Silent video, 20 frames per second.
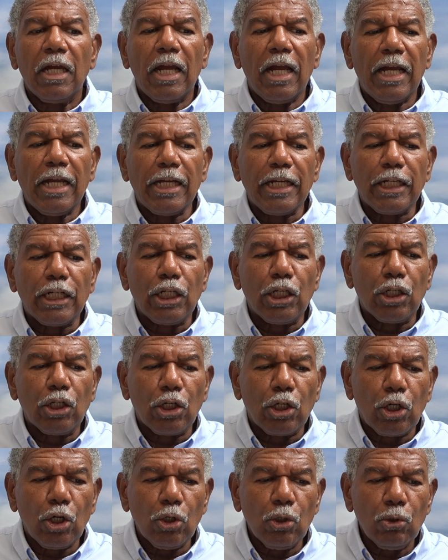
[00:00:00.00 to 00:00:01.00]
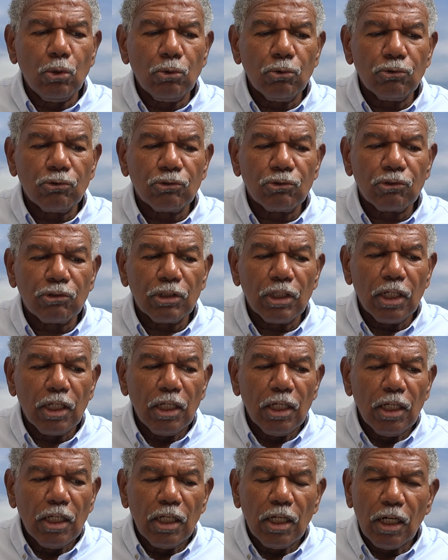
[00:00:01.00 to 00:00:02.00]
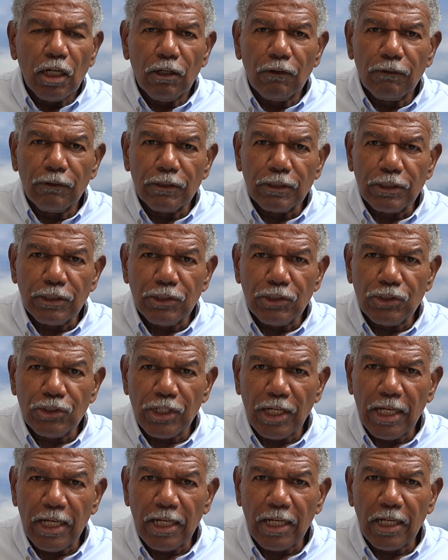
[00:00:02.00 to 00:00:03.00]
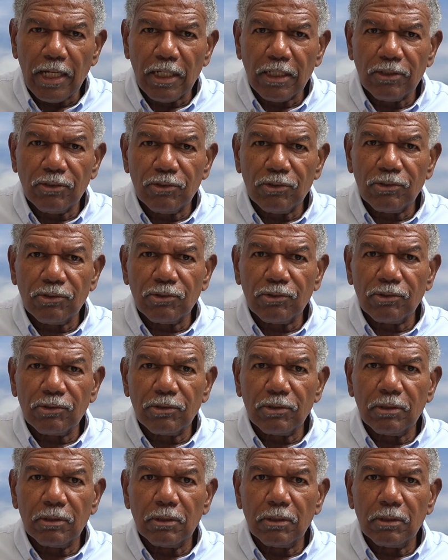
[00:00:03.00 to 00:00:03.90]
a ghost of a chance.